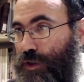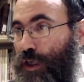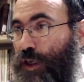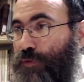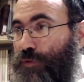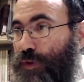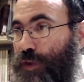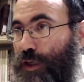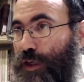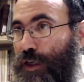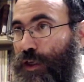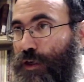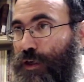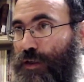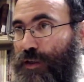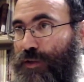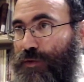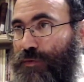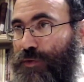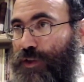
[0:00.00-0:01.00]
Even
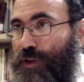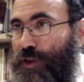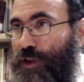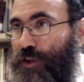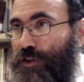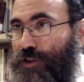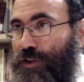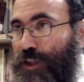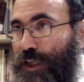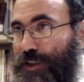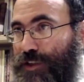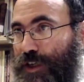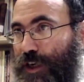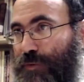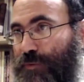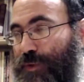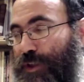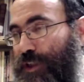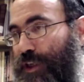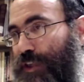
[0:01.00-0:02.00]
the Lashon
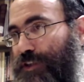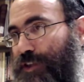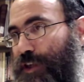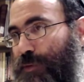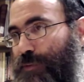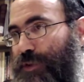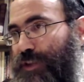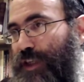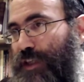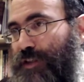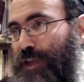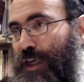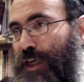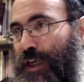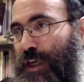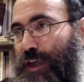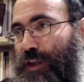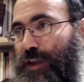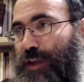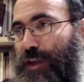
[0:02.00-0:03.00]
Atseret, the Atseret says
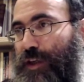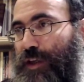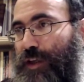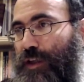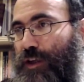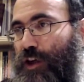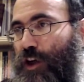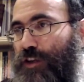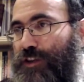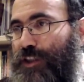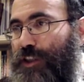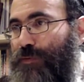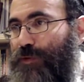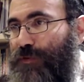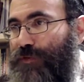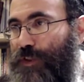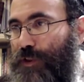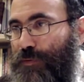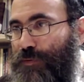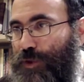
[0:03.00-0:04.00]
the concept
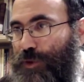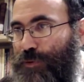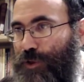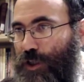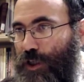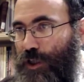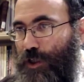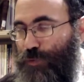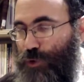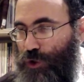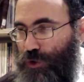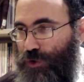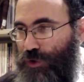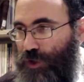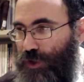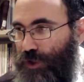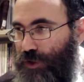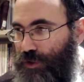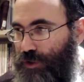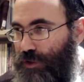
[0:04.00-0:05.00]
of tzimtzum shleiki
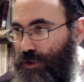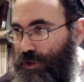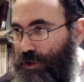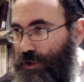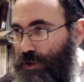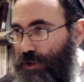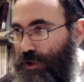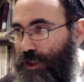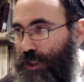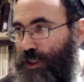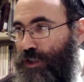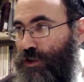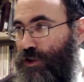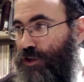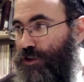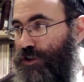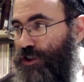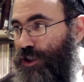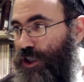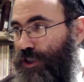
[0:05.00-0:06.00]
pshutai is
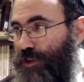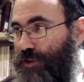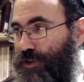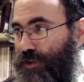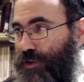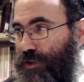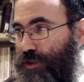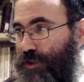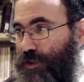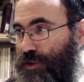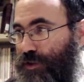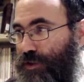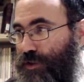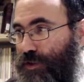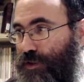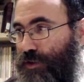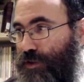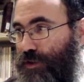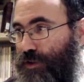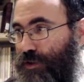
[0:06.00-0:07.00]
not just.
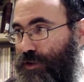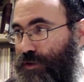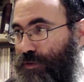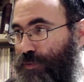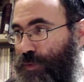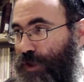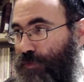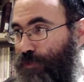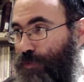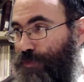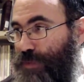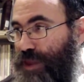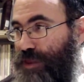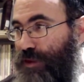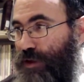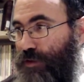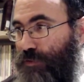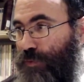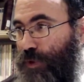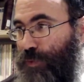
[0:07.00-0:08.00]
We even mean
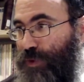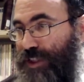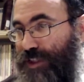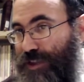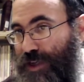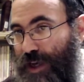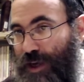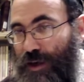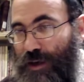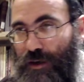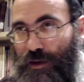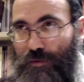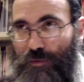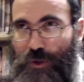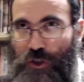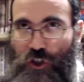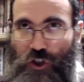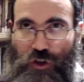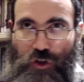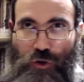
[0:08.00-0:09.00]
that when we say we're
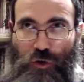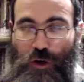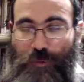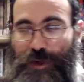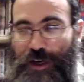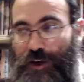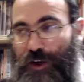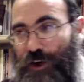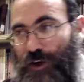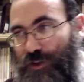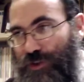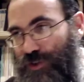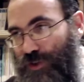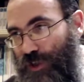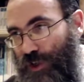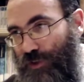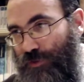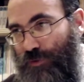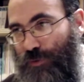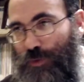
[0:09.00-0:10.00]
just talking about Eir and
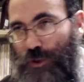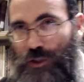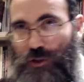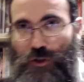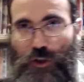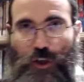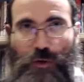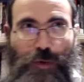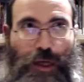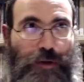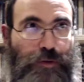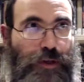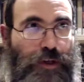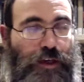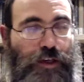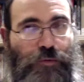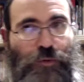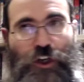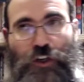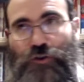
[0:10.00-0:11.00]
Seif, and we're
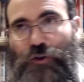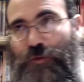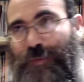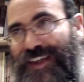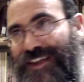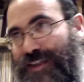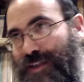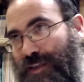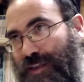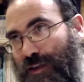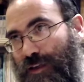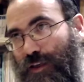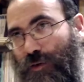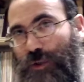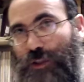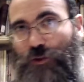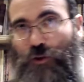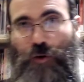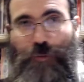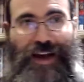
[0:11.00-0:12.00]
not talking about Silik,
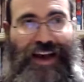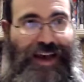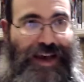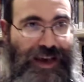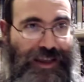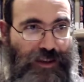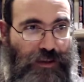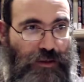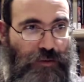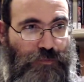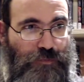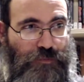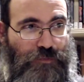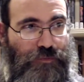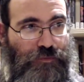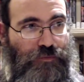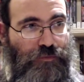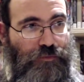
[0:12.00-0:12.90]
we're talking about Helam.